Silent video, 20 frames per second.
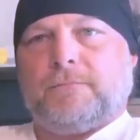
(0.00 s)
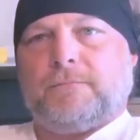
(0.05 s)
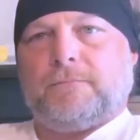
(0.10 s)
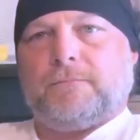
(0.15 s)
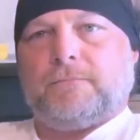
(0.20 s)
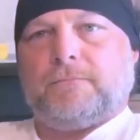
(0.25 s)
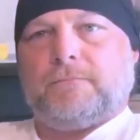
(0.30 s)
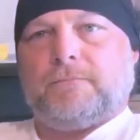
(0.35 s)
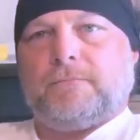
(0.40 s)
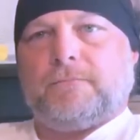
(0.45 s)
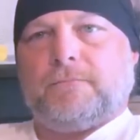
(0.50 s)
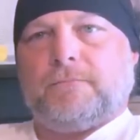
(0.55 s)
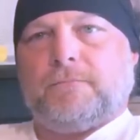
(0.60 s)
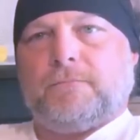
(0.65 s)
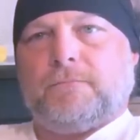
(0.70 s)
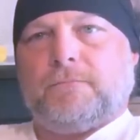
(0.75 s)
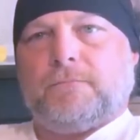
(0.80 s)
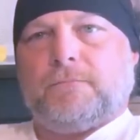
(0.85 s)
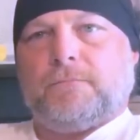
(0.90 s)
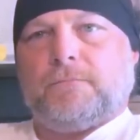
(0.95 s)

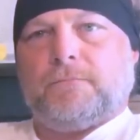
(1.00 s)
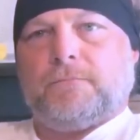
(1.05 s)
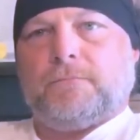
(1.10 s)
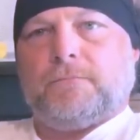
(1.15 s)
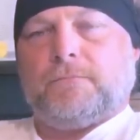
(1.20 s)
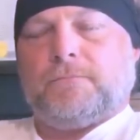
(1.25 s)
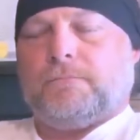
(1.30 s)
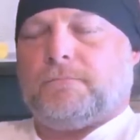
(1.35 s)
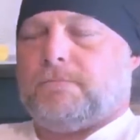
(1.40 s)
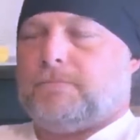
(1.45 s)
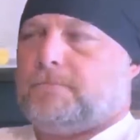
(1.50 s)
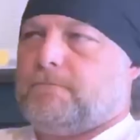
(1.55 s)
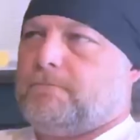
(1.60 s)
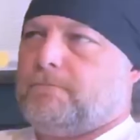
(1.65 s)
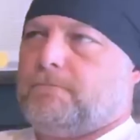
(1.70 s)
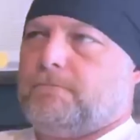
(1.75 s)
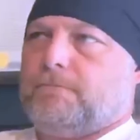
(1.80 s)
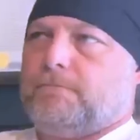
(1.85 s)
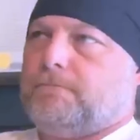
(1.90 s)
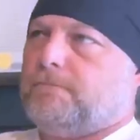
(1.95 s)

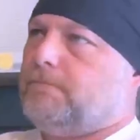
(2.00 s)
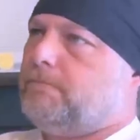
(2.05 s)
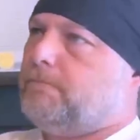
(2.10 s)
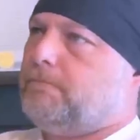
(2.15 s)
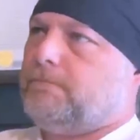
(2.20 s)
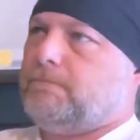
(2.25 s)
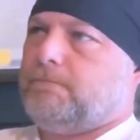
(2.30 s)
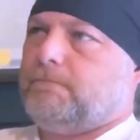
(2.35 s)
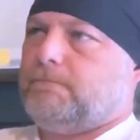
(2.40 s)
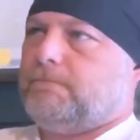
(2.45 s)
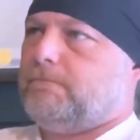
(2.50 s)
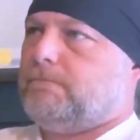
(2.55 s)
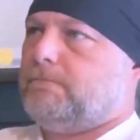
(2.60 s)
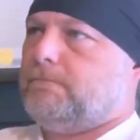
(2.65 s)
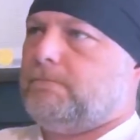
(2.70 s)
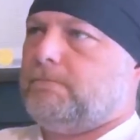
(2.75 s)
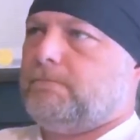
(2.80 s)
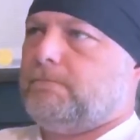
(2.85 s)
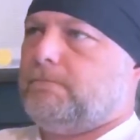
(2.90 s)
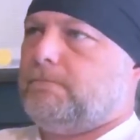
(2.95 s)

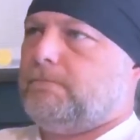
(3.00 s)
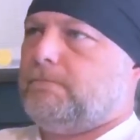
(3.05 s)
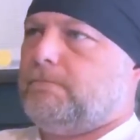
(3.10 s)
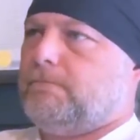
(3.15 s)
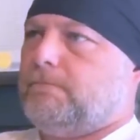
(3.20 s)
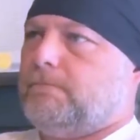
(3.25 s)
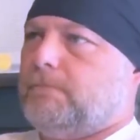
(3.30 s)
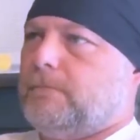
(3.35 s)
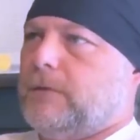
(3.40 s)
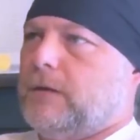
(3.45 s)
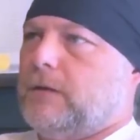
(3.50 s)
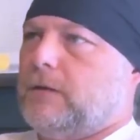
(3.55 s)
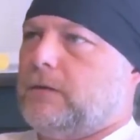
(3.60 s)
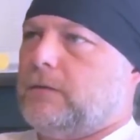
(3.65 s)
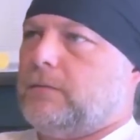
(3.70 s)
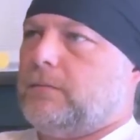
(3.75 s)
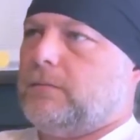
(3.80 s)
[no speech]